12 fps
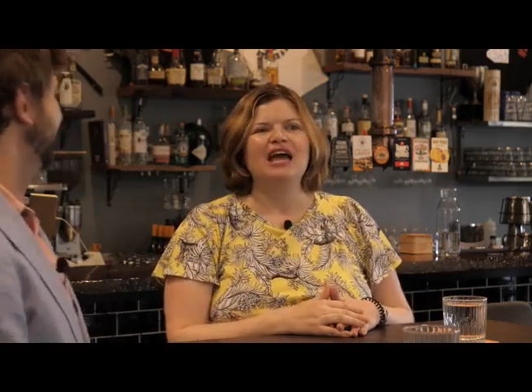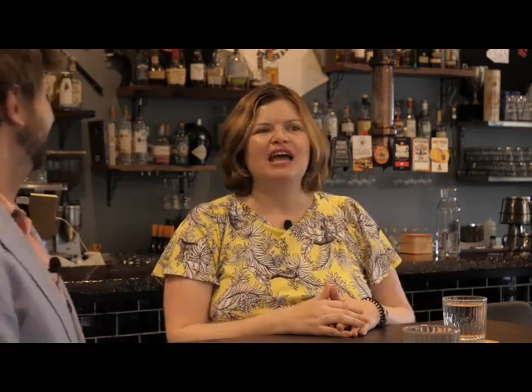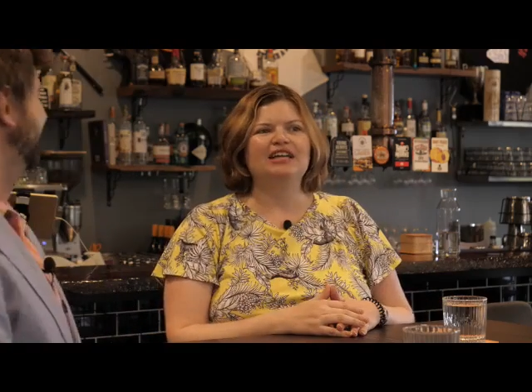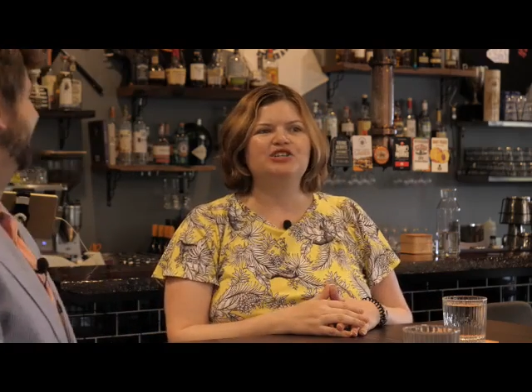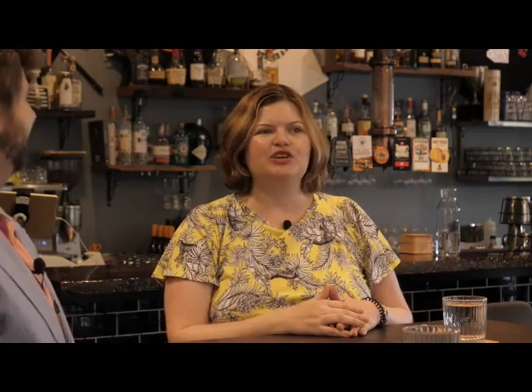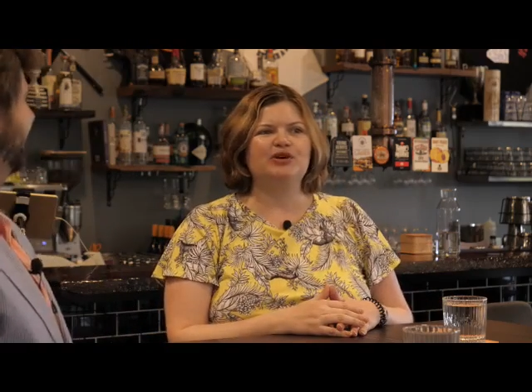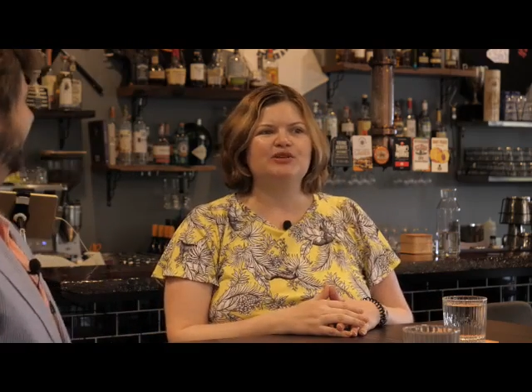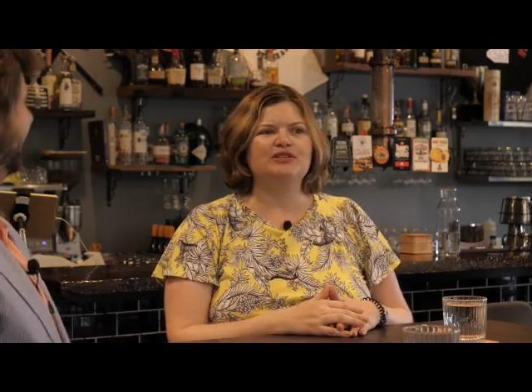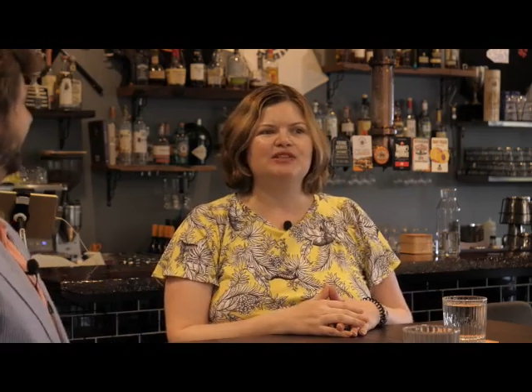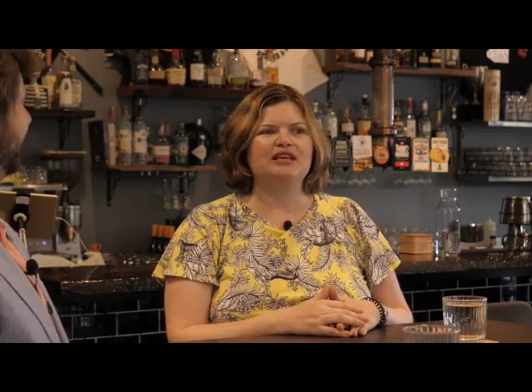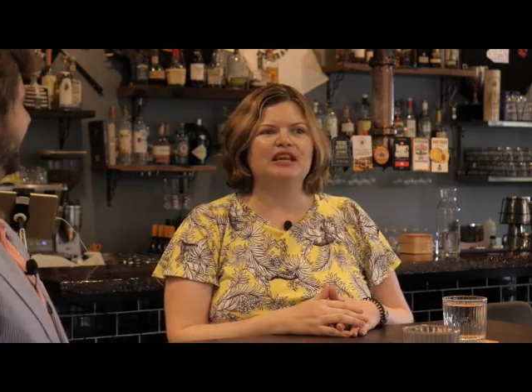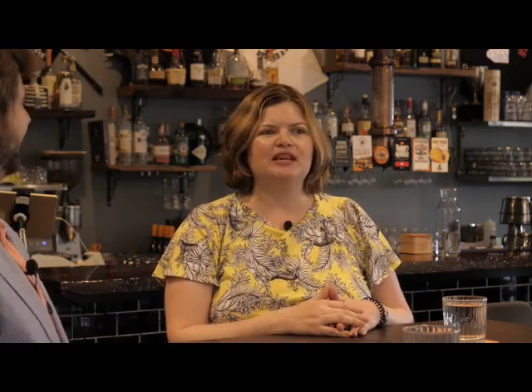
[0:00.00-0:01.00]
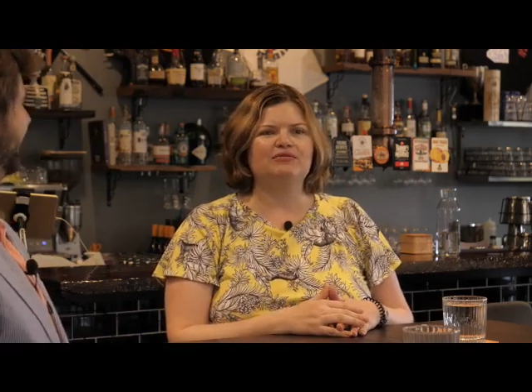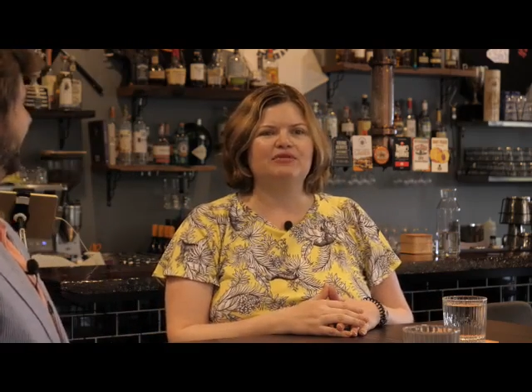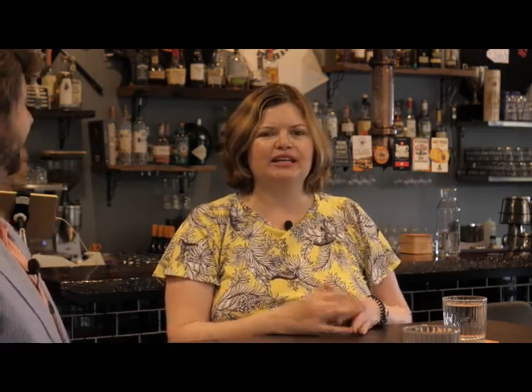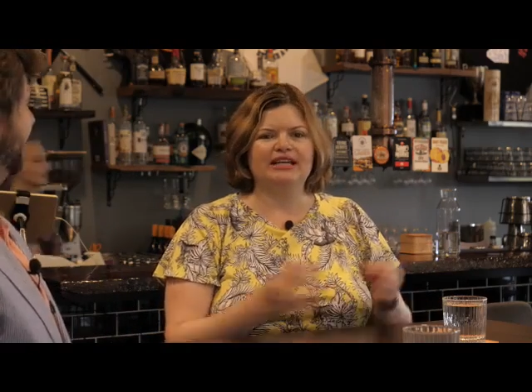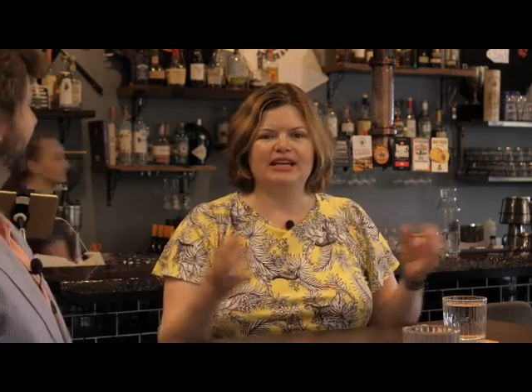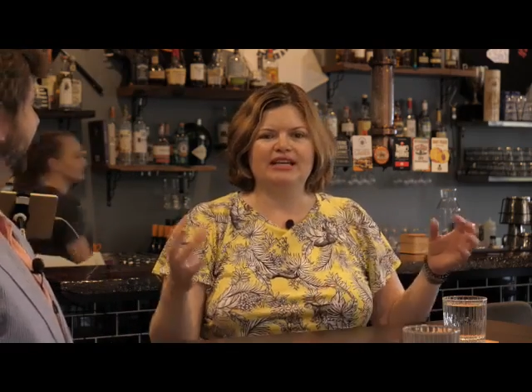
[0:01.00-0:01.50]
it shows that it
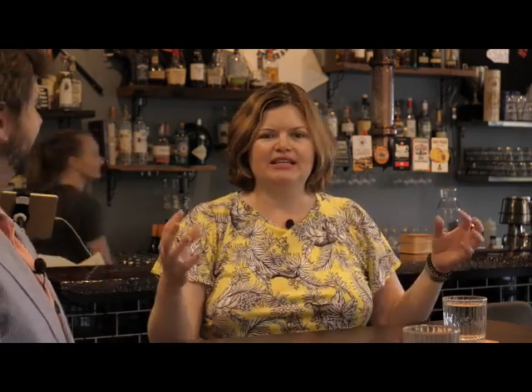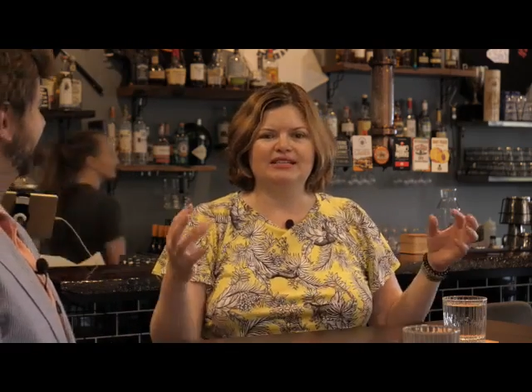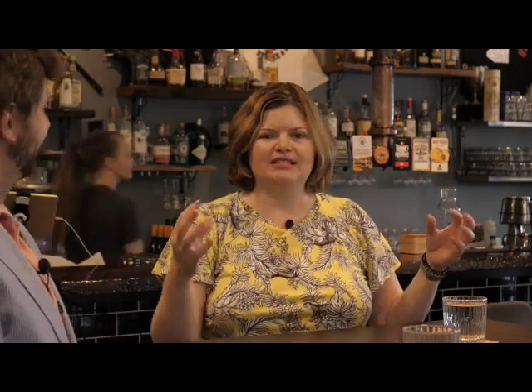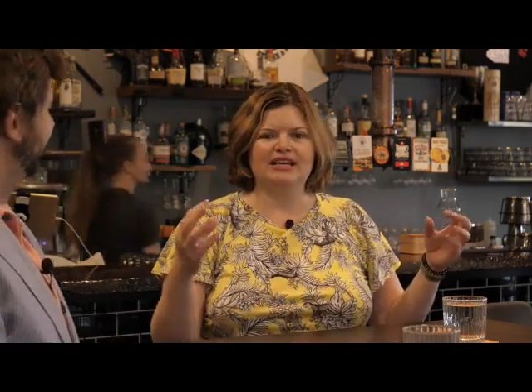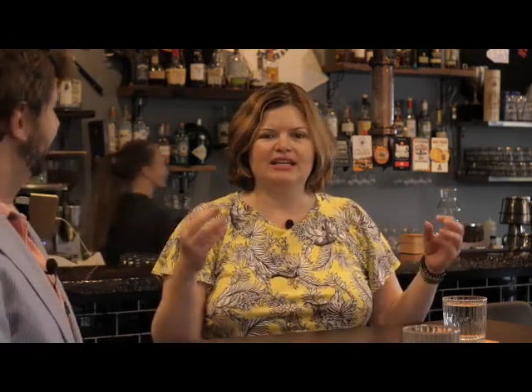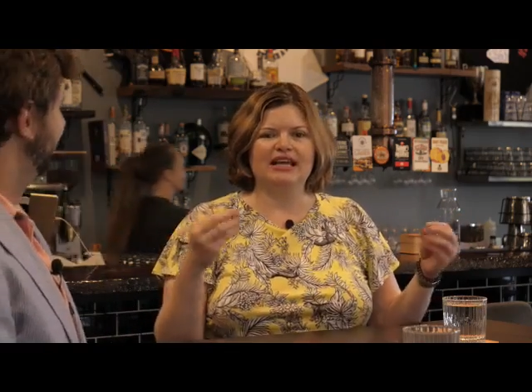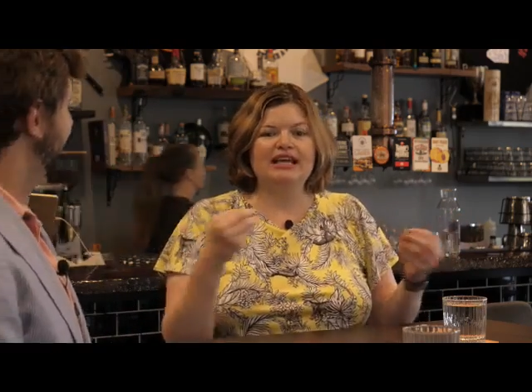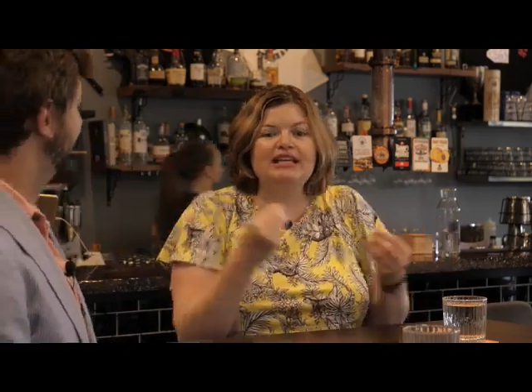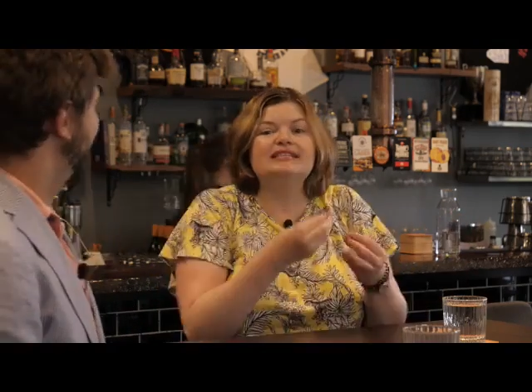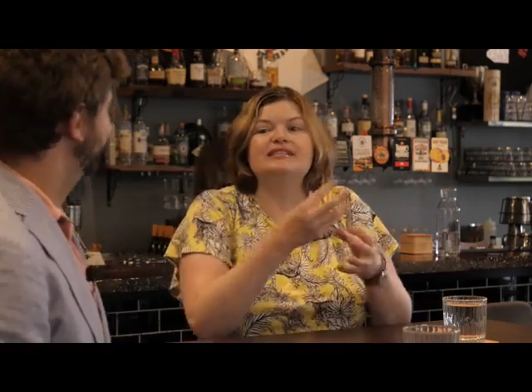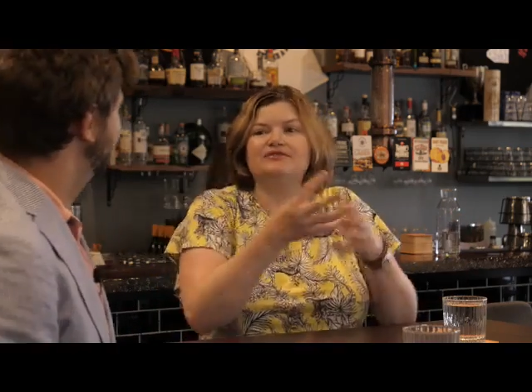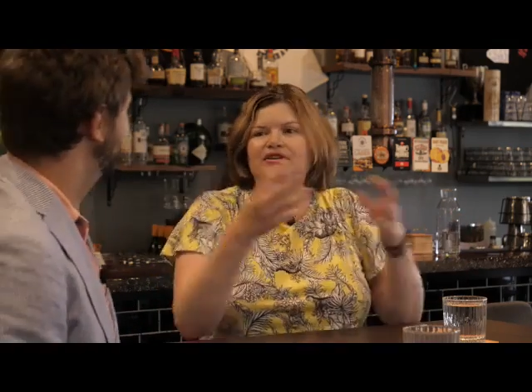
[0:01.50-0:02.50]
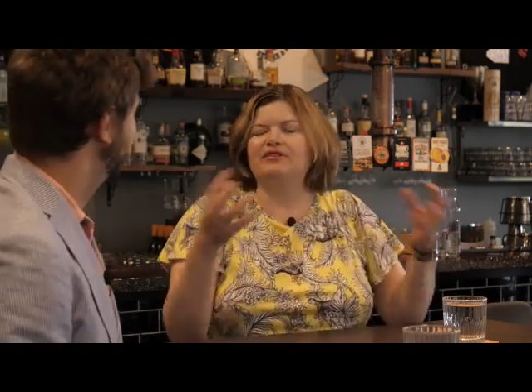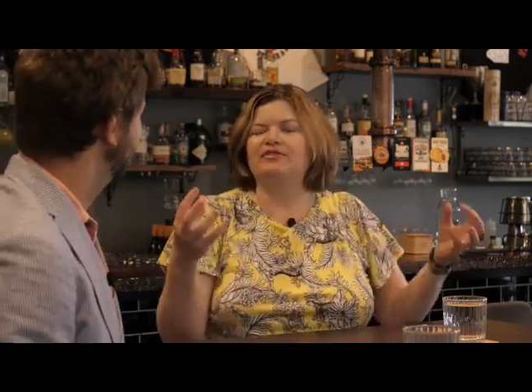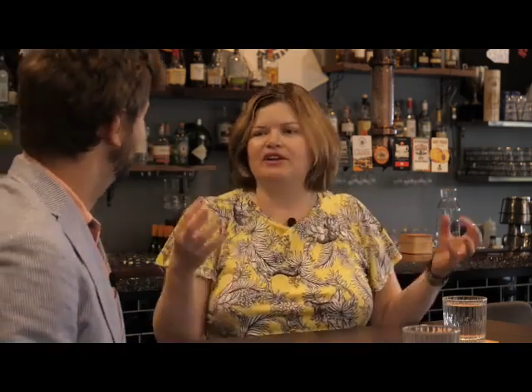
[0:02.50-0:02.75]
really is, it is different every